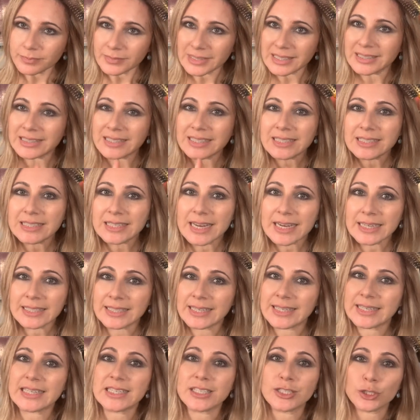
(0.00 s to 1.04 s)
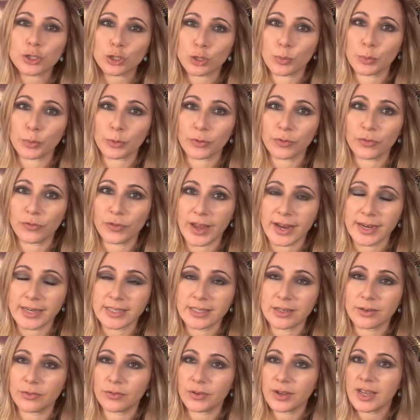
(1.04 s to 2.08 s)
This technique is super
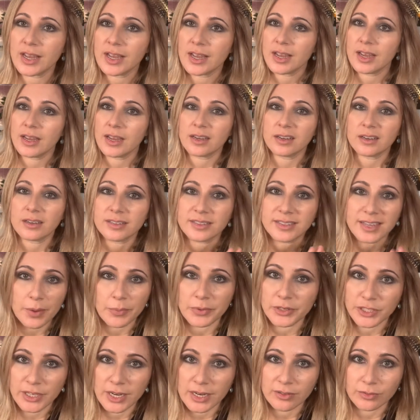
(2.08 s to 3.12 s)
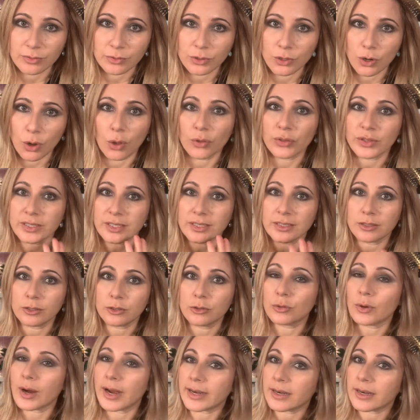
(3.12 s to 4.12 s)
effective. Damaged hair or not, this is great.